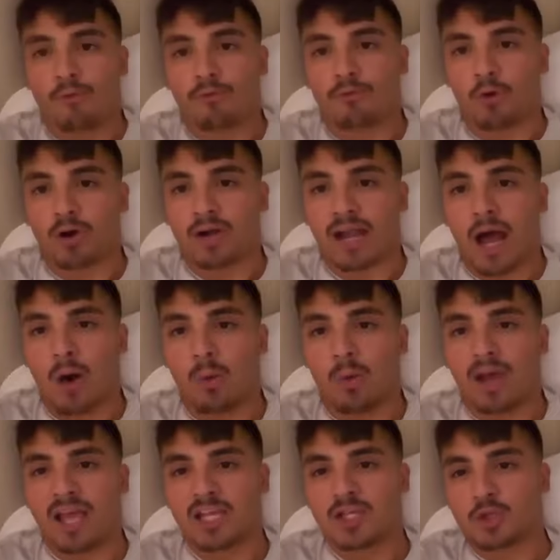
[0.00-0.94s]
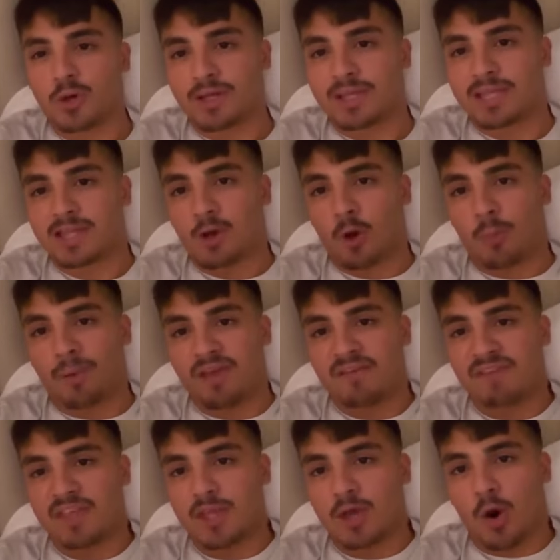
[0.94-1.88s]
For now, enjoy this OP
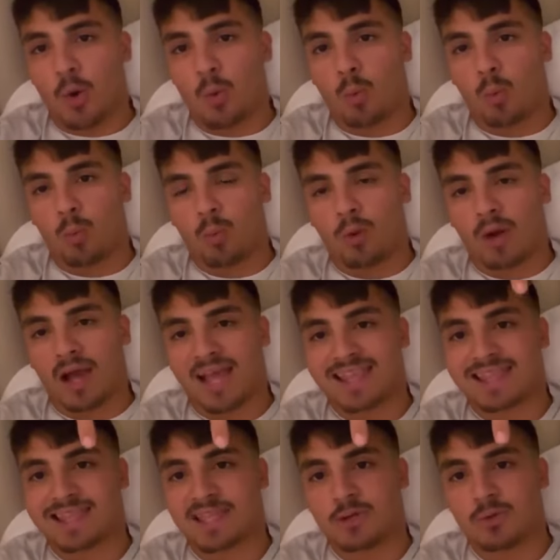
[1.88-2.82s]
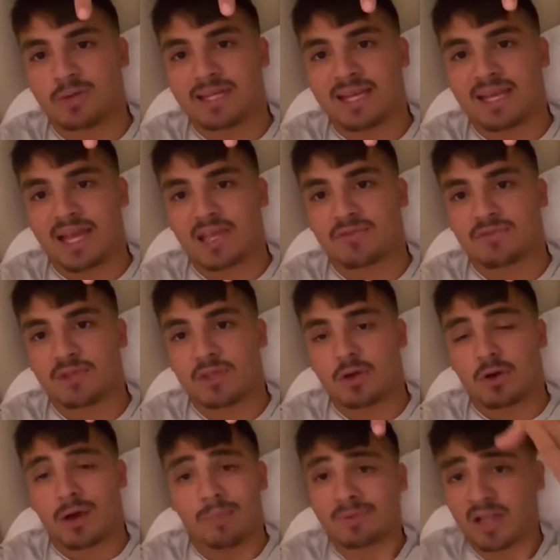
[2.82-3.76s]
video and see you in the next
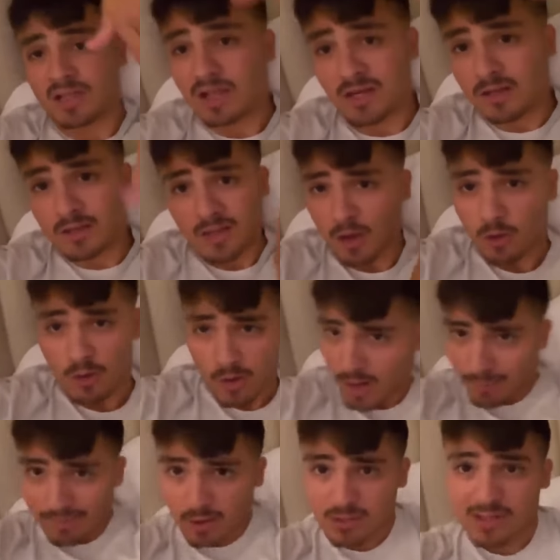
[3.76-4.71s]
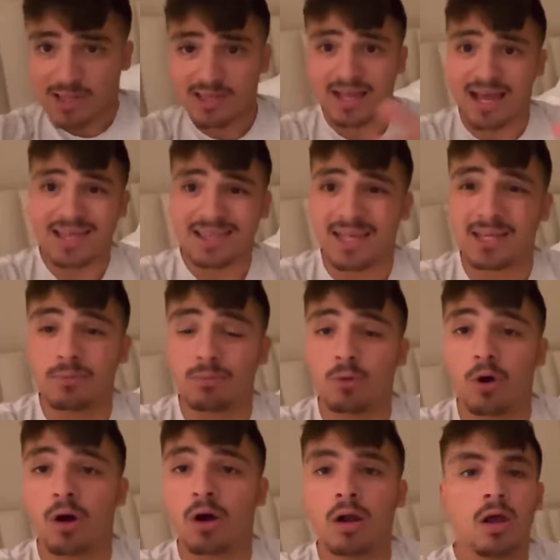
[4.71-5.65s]
video. I'm not gonna talk about these guys
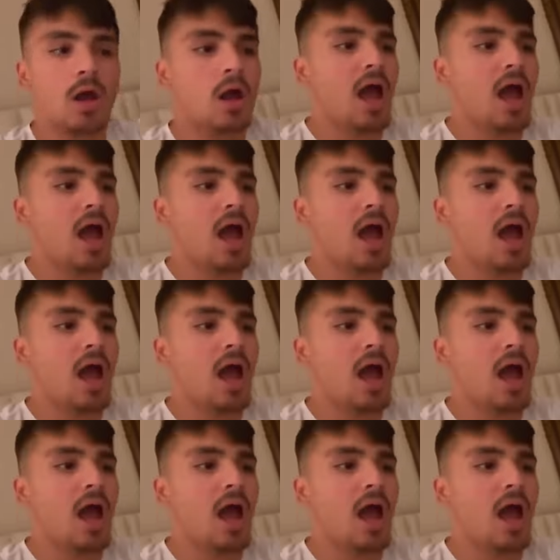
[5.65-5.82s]
anymore.